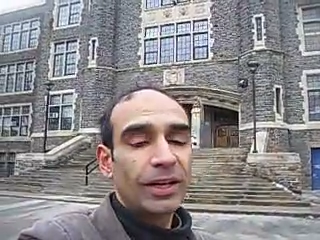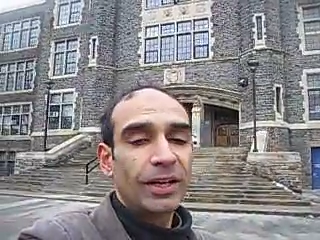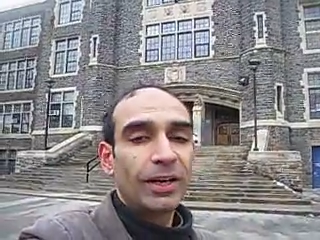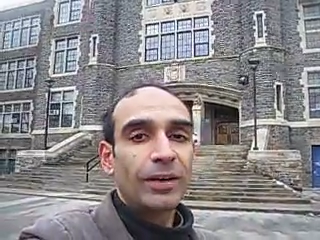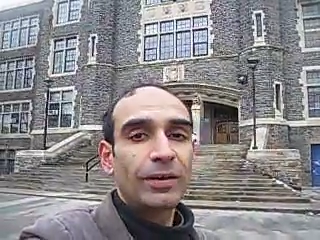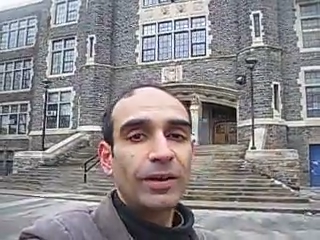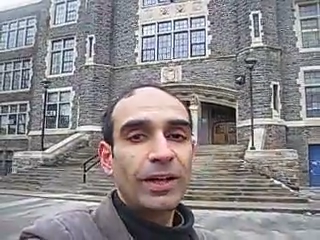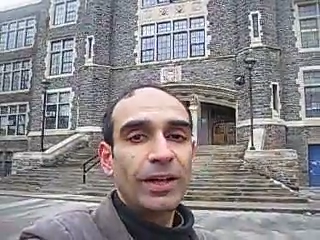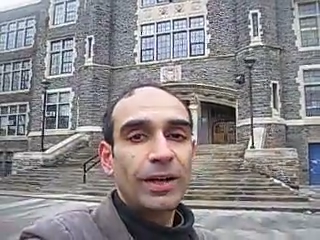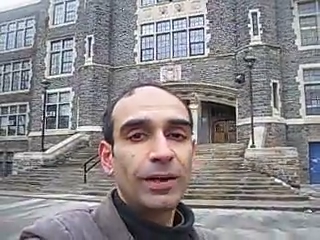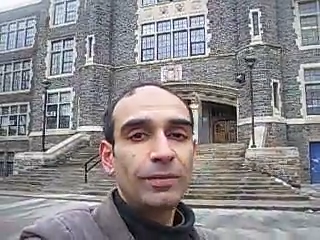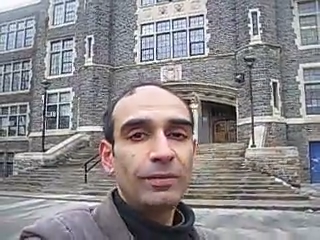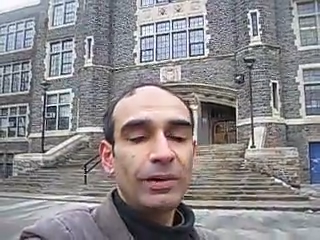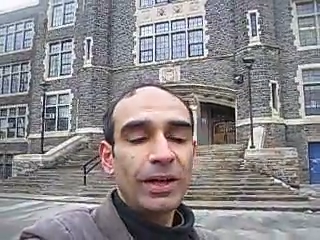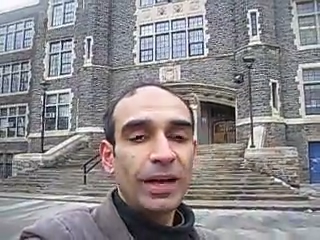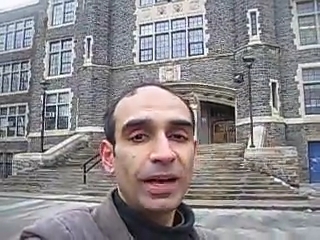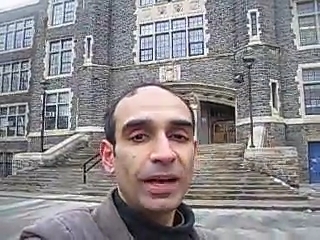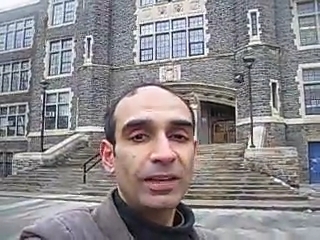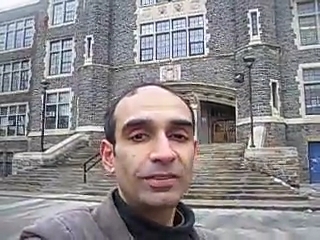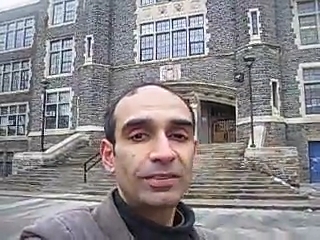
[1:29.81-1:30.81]
here I am
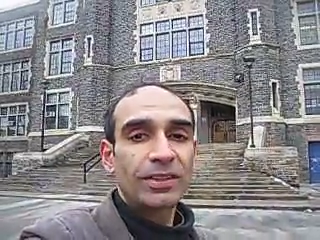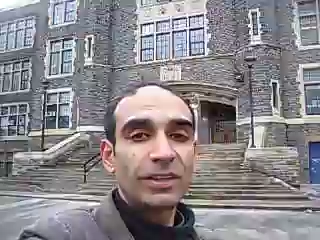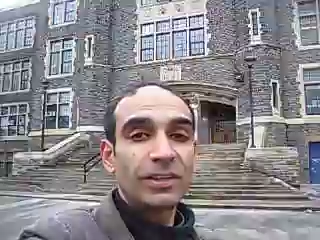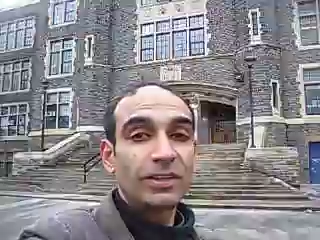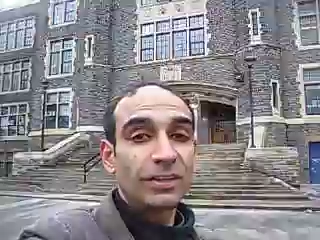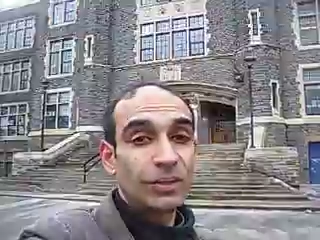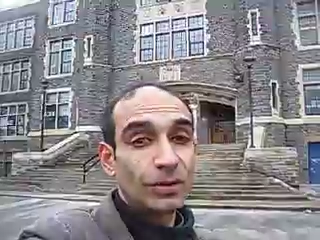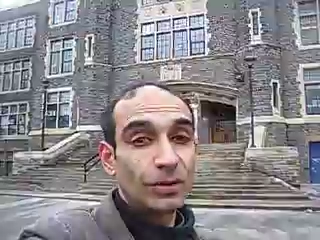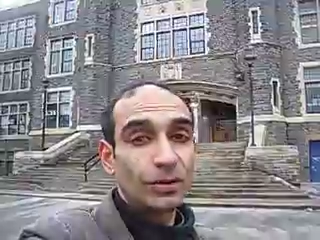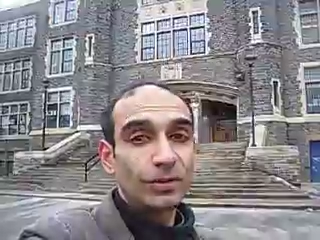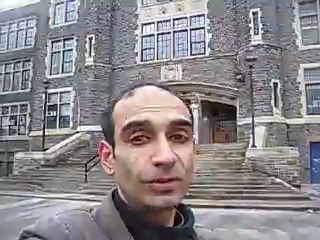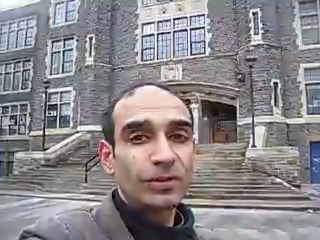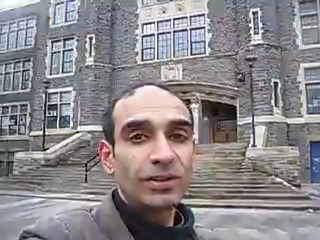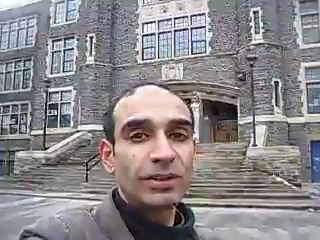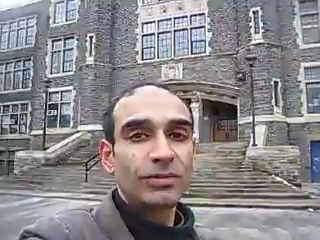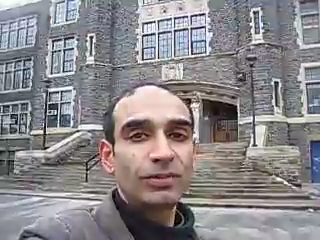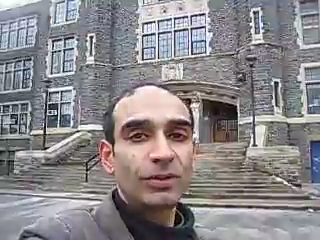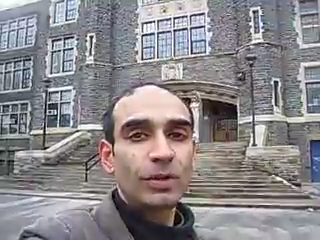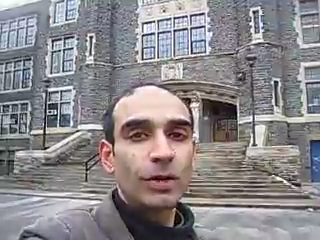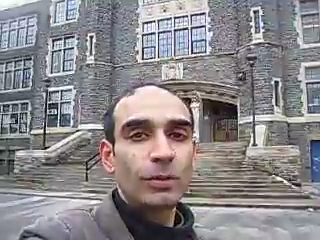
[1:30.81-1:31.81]
asking you,
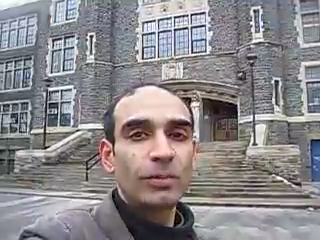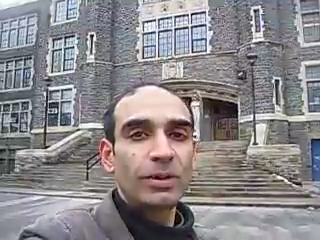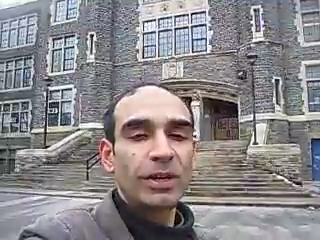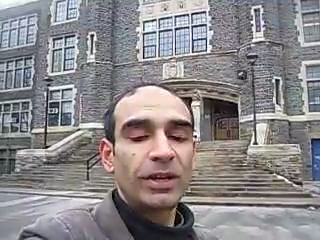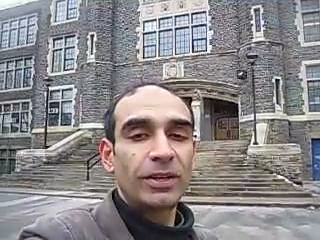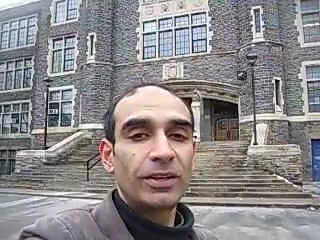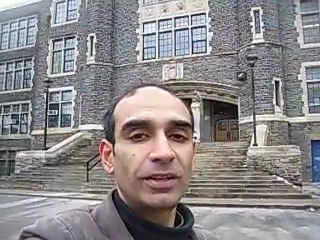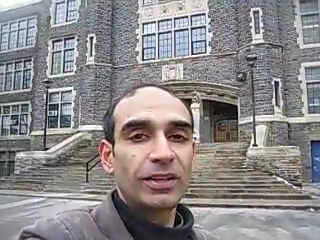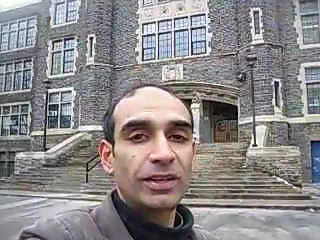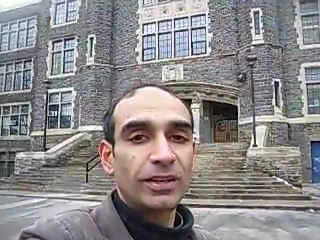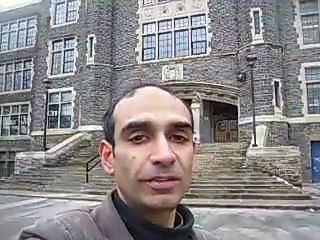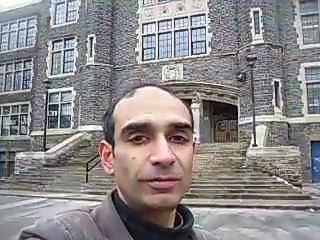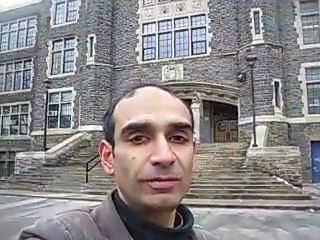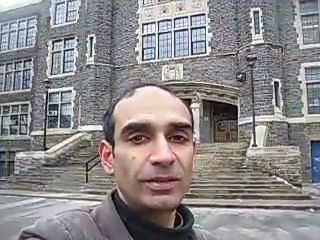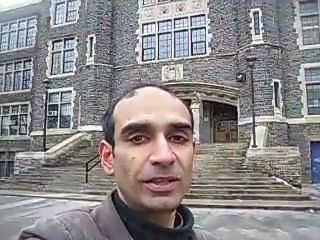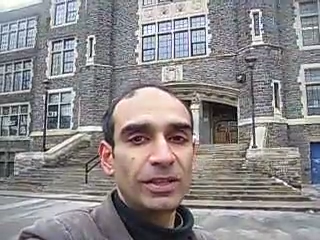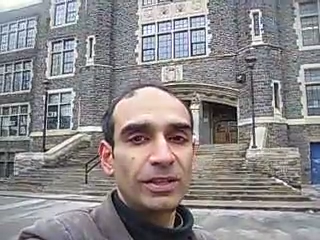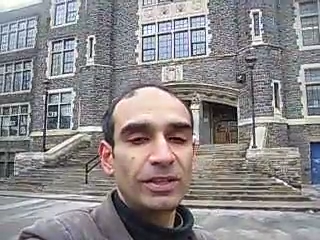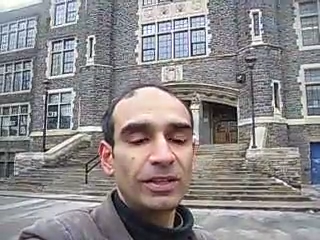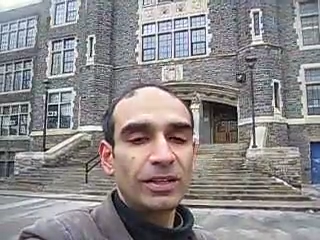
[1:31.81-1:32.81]
Stephen Colbert, to give
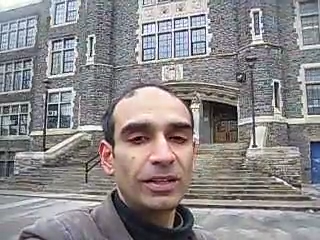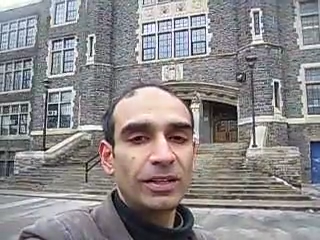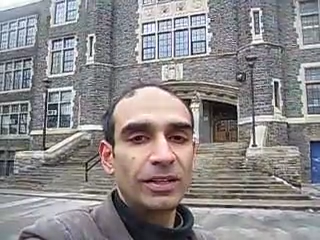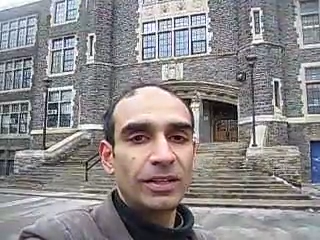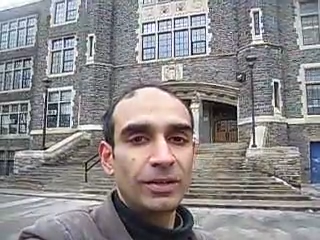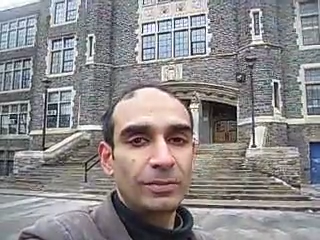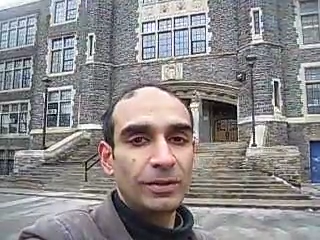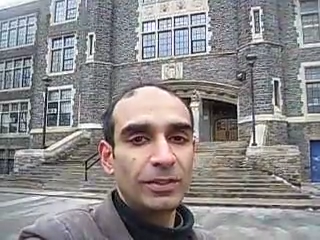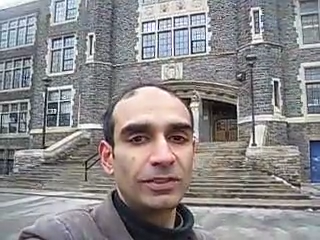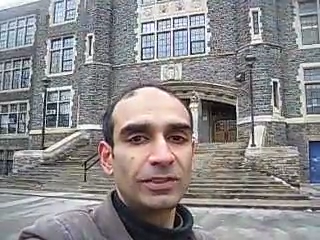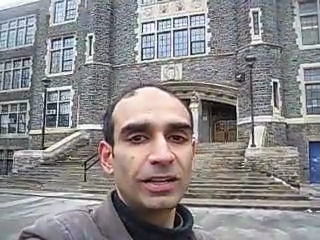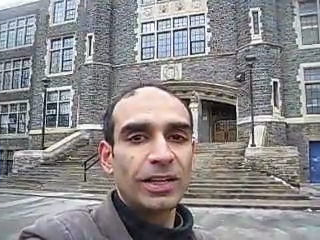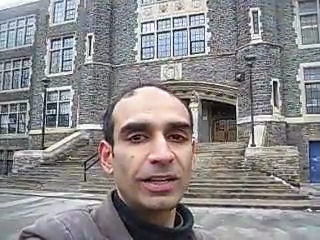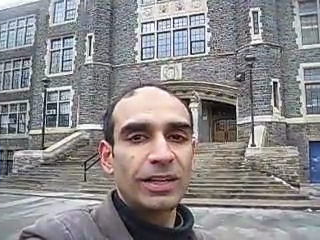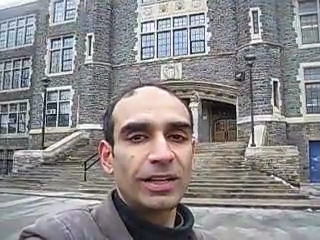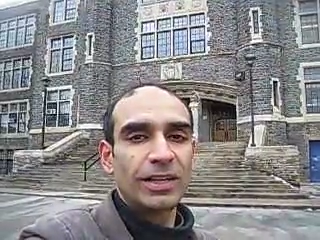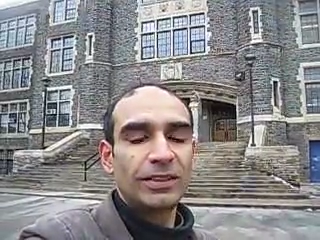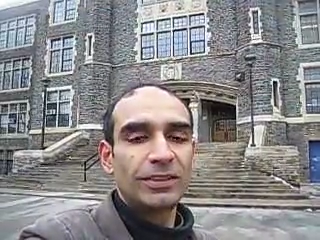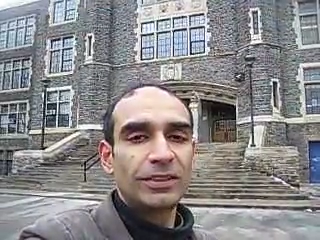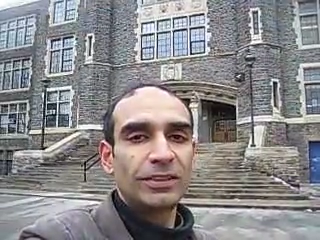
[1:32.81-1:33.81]
me Himy
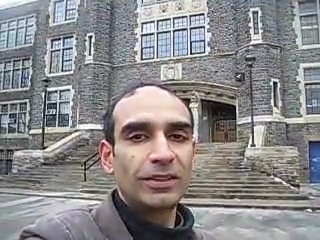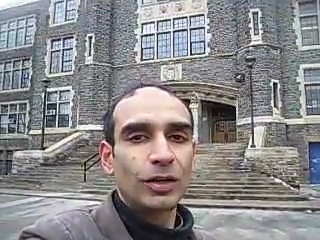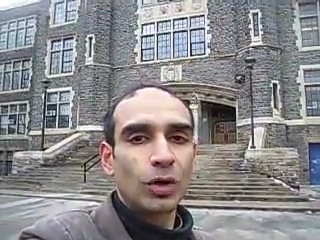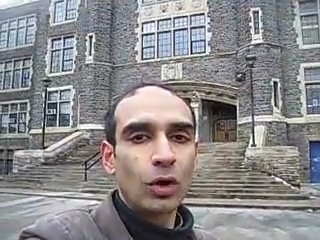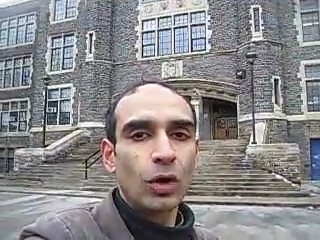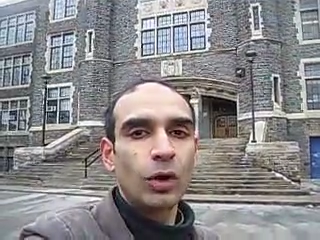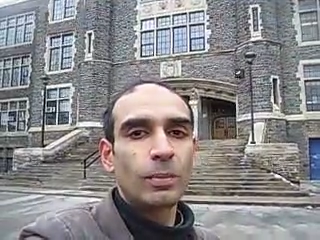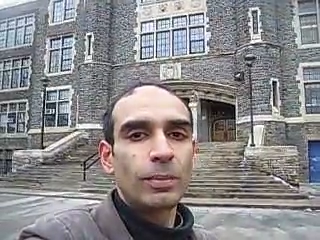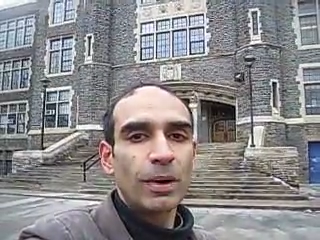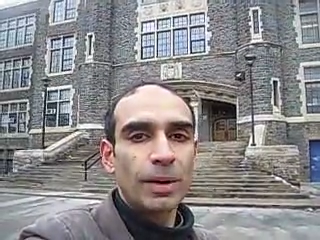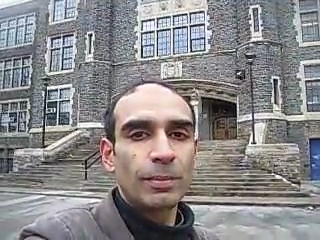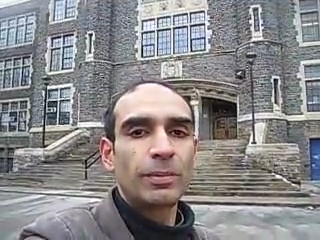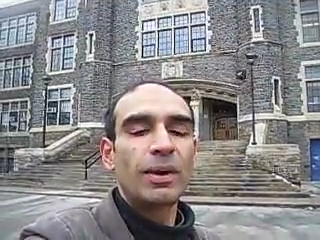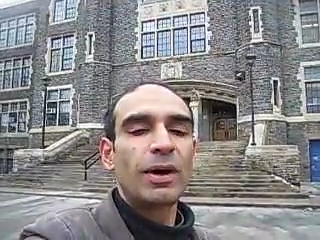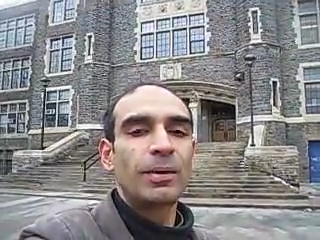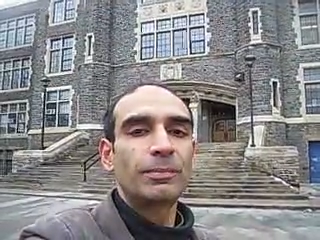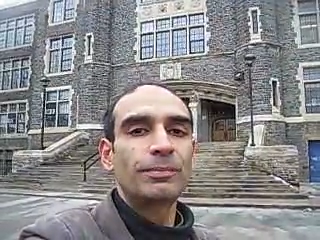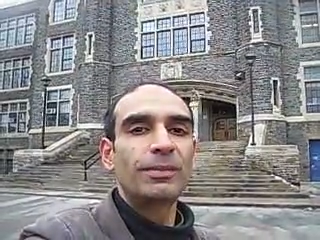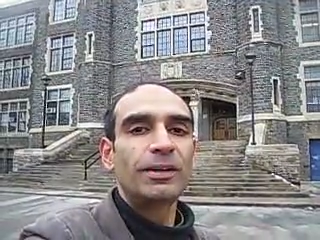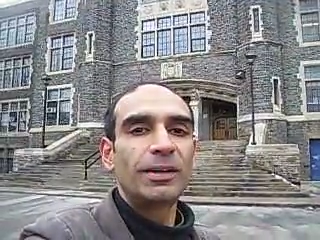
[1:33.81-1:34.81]
Syed the Colbert
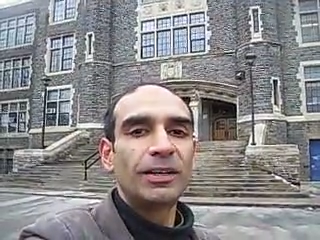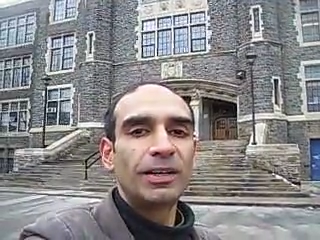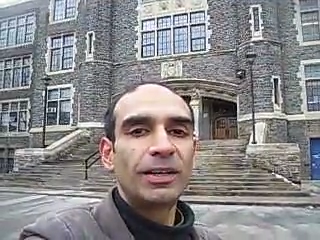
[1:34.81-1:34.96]
bump